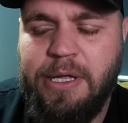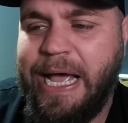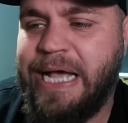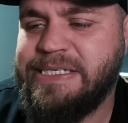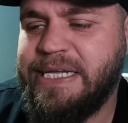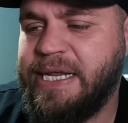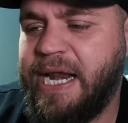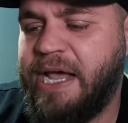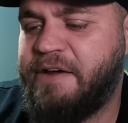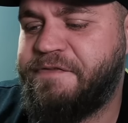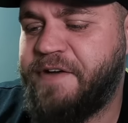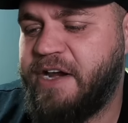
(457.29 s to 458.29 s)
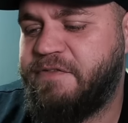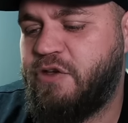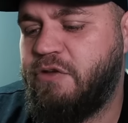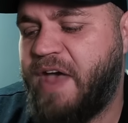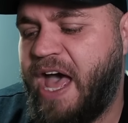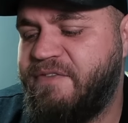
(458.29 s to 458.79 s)
As a United fan, if
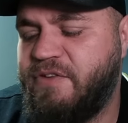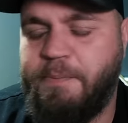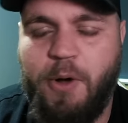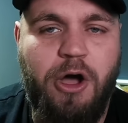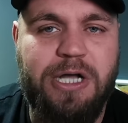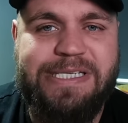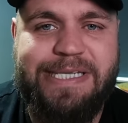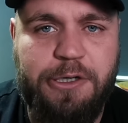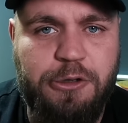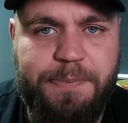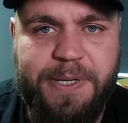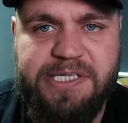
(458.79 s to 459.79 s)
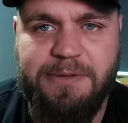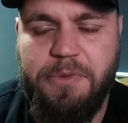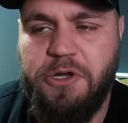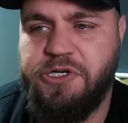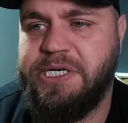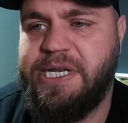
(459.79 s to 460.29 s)
you've ever bought a single piece of
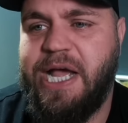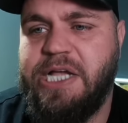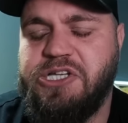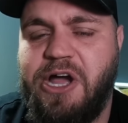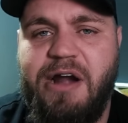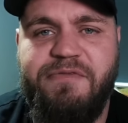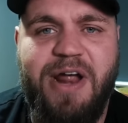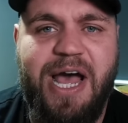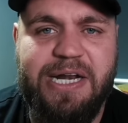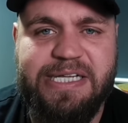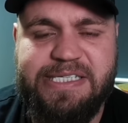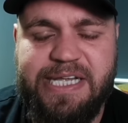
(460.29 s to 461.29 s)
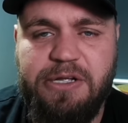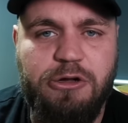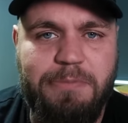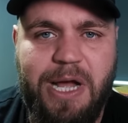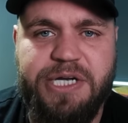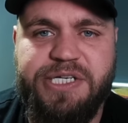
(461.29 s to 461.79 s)
merchandise or ever had a
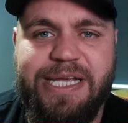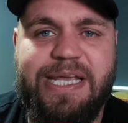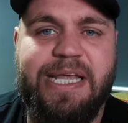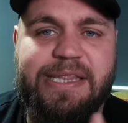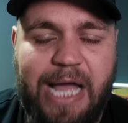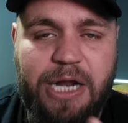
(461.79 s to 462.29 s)
single match ticket,